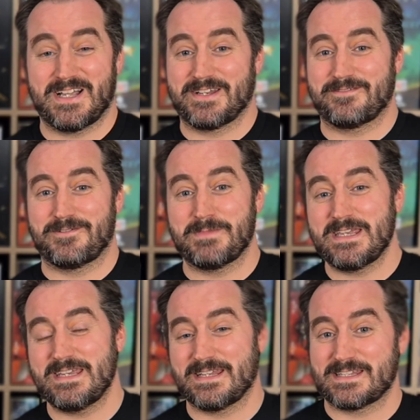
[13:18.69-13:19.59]
And for
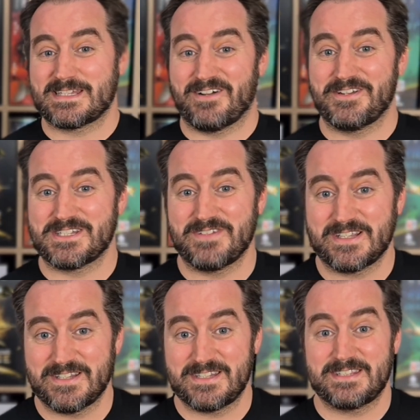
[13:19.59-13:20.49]
me, in the southeast of
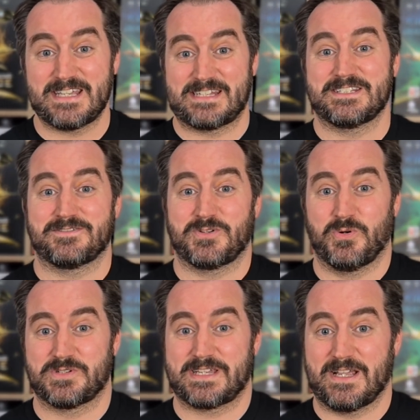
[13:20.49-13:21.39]
England, that is of
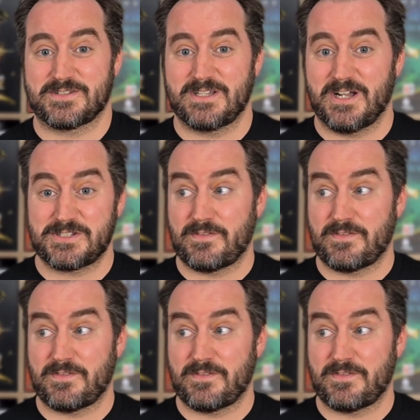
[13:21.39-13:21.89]
course Chaos Cards.